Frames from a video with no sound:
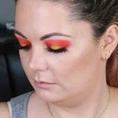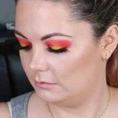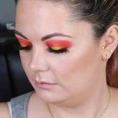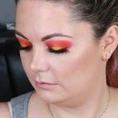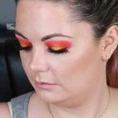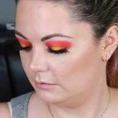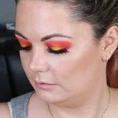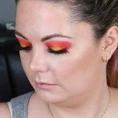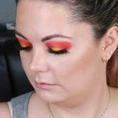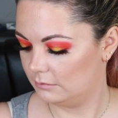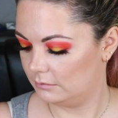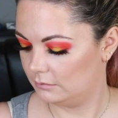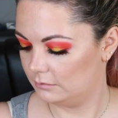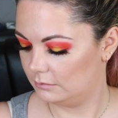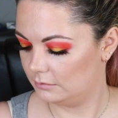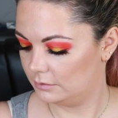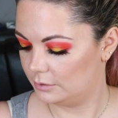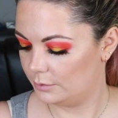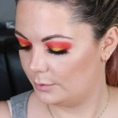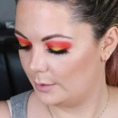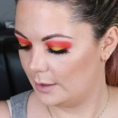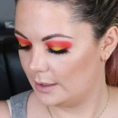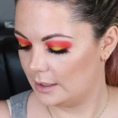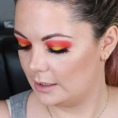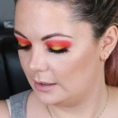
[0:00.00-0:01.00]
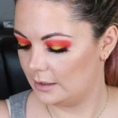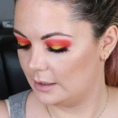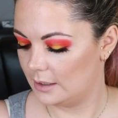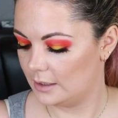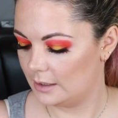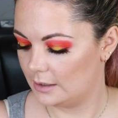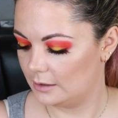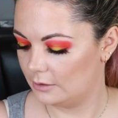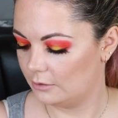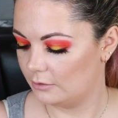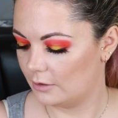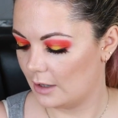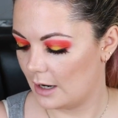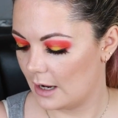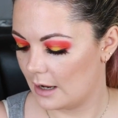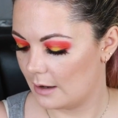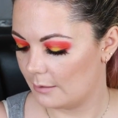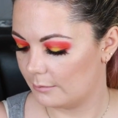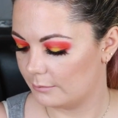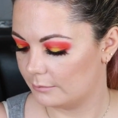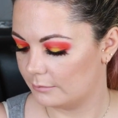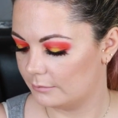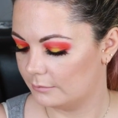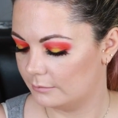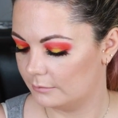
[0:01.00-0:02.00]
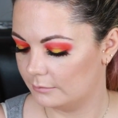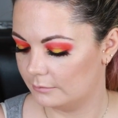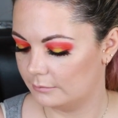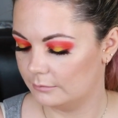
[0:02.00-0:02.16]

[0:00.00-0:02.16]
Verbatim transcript: oh, 20 gram